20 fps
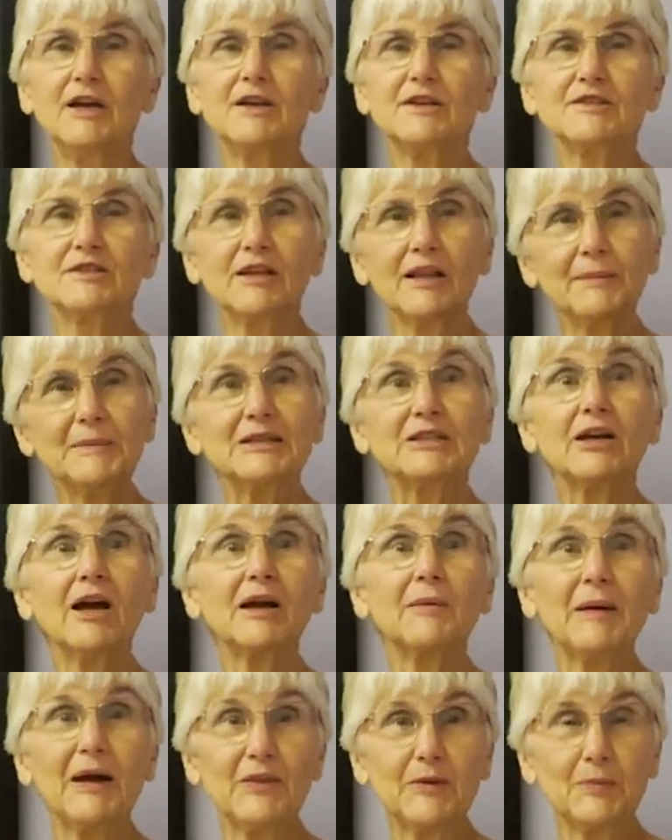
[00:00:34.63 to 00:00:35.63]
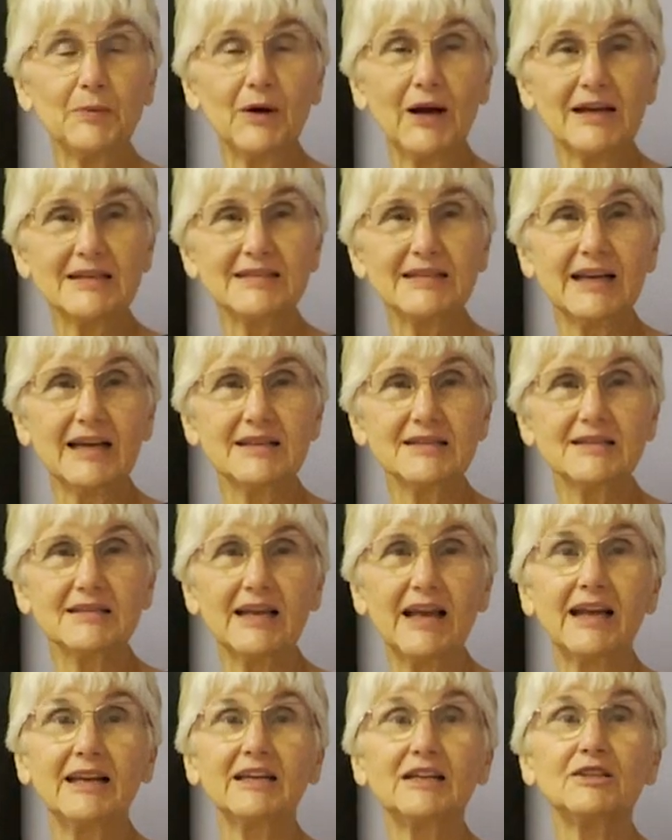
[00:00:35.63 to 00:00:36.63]
So let me talk about the process,
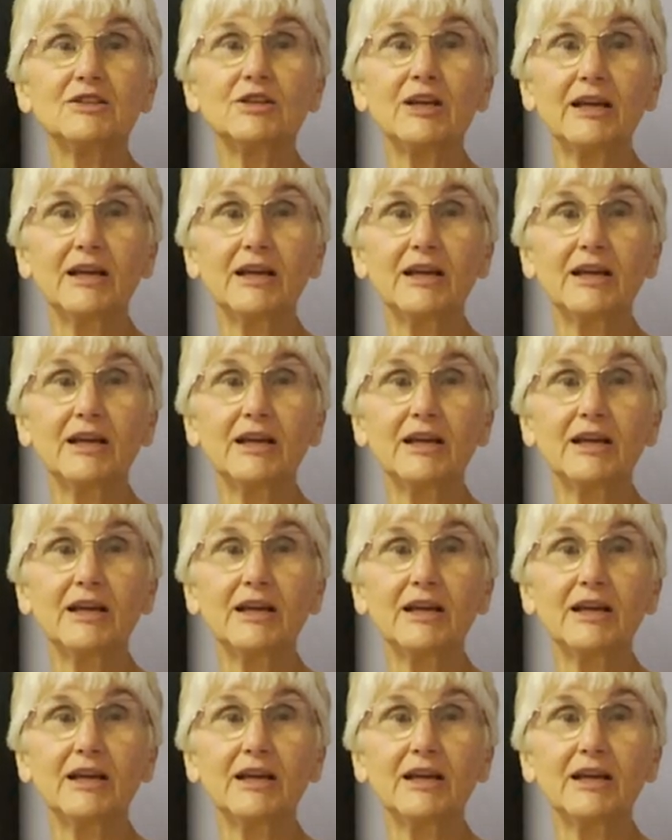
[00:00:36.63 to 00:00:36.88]
and,